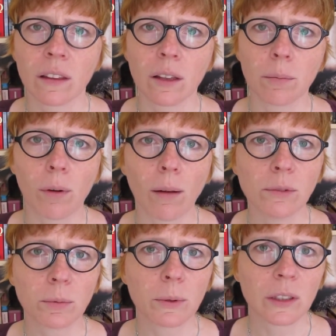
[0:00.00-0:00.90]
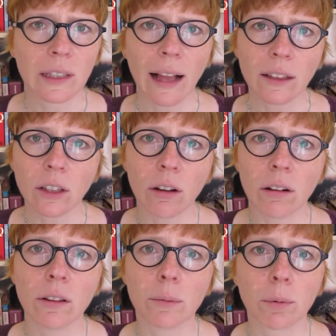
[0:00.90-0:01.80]
The problems with the
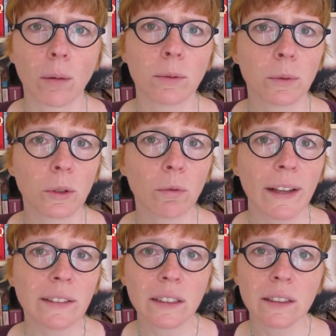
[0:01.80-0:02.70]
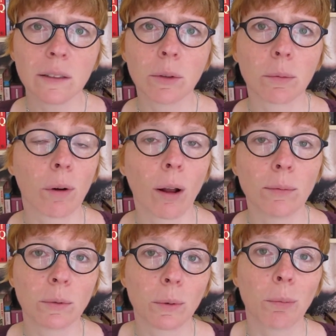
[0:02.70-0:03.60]
alcohol, the problem with racism, the
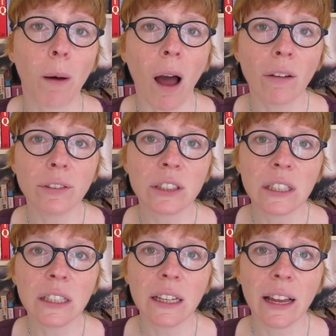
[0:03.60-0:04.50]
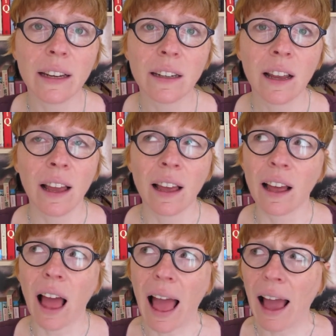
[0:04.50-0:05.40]
problems with poverty, and
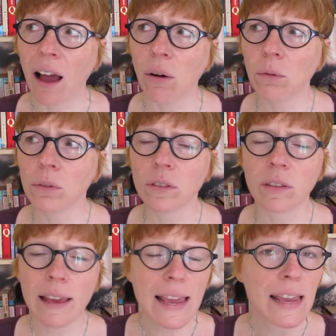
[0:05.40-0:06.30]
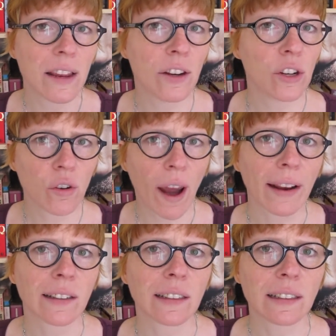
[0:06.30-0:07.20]
how they
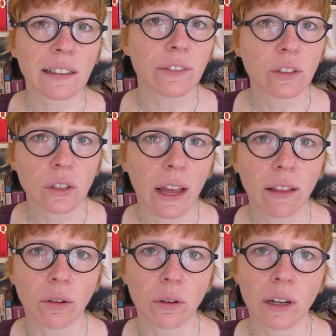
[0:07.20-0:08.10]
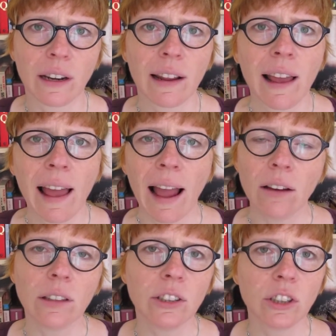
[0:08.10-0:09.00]
interact and live together, and
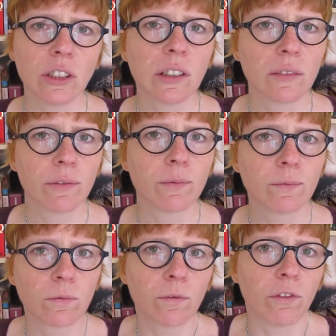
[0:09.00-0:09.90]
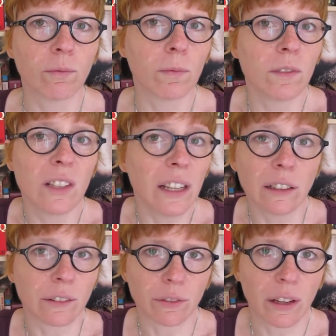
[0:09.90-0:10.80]
how they just
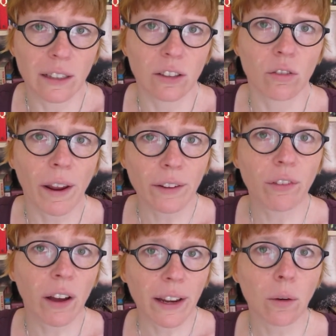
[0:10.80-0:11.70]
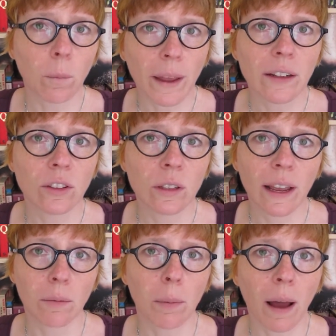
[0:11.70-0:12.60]
live and try to find a way to
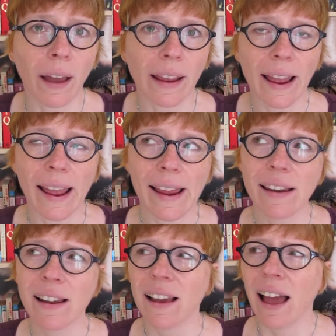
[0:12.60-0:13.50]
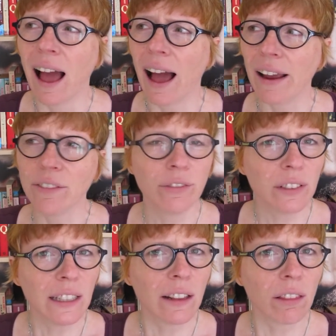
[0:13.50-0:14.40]
get by. And I
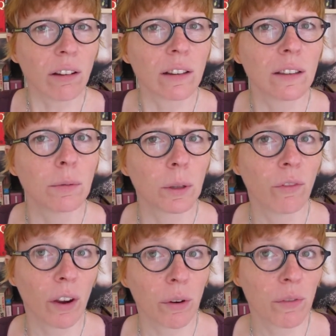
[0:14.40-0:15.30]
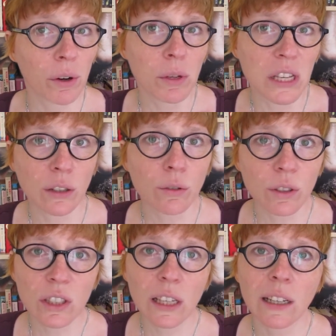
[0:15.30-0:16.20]
really thought this was very, very
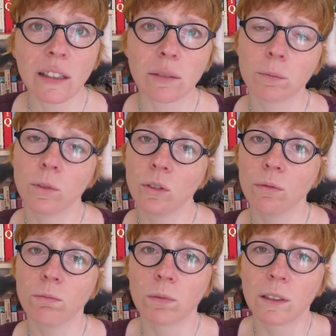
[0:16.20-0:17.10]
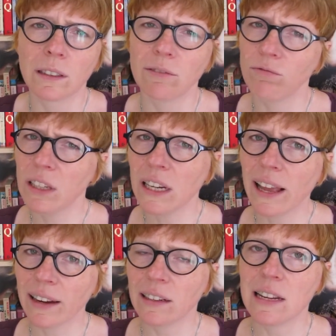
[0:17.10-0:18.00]
interesting. You really
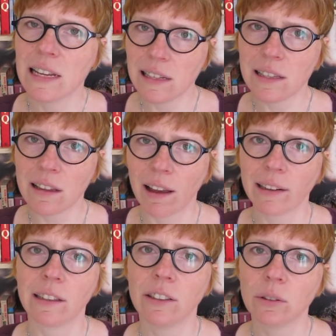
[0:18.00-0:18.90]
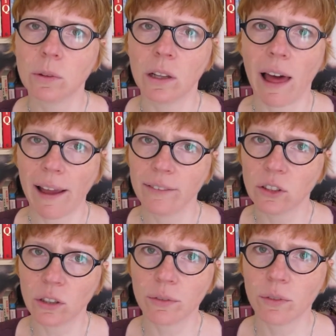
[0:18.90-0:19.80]
get an insight into the
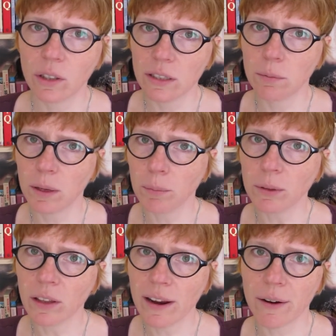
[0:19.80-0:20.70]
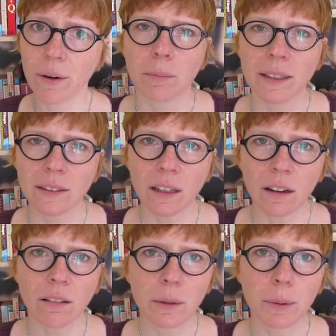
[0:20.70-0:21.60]
lives of these people there. But it's not
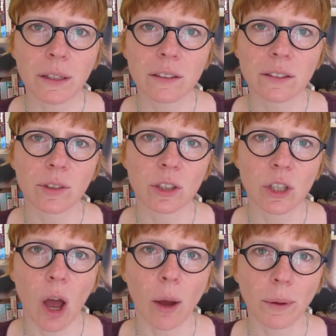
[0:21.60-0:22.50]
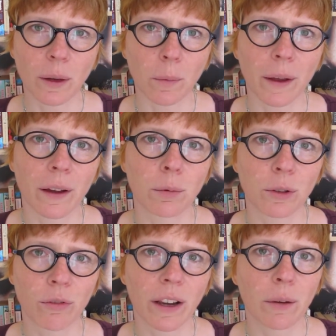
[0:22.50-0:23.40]
only because of the topic why I
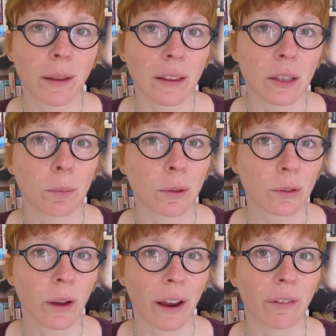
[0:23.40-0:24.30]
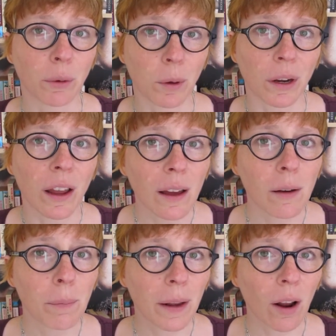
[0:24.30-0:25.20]
would recommend this book to everyone,
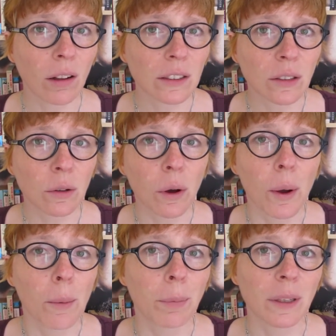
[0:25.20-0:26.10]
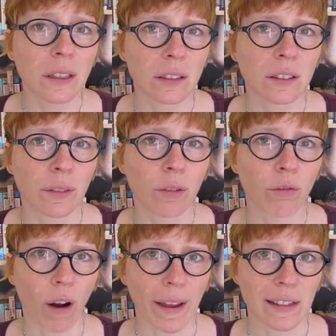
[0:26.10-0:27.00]
but also because of the
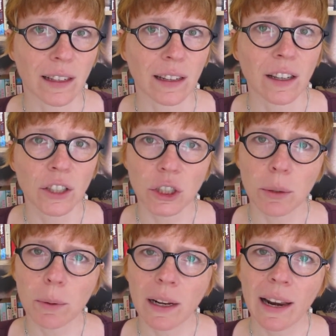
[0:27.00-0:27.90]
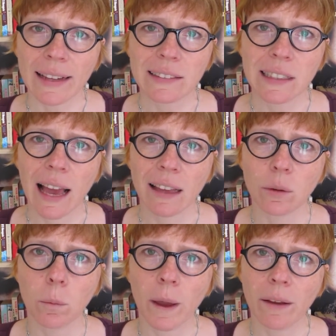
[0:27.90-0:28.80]
writing. Sherman Alexie has
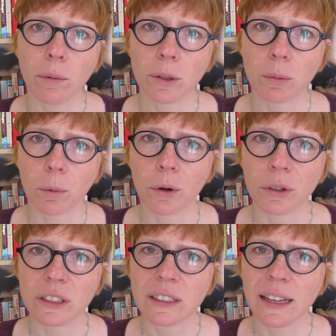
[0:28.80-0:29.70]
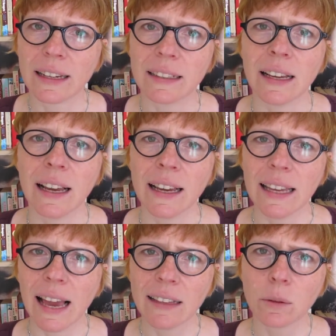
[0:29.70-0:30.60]
a way with words, and
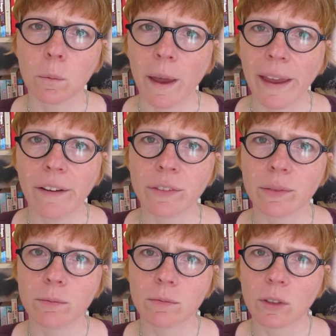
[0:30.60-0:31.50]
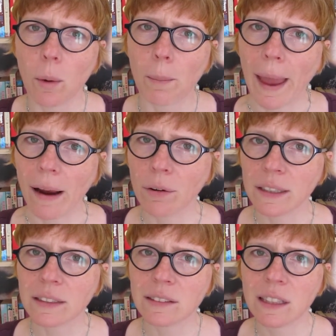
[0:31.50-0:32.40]
he has a way of
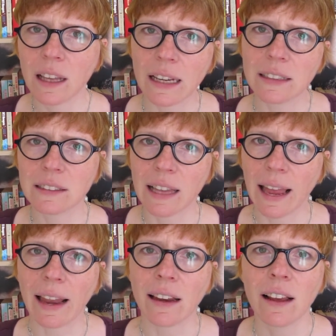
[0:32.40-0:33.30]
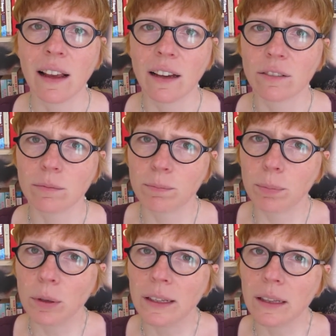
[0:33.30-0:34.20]
comparing things and
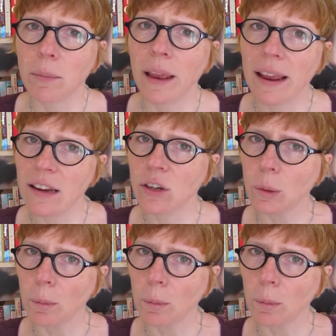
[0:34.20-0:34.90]
putting them into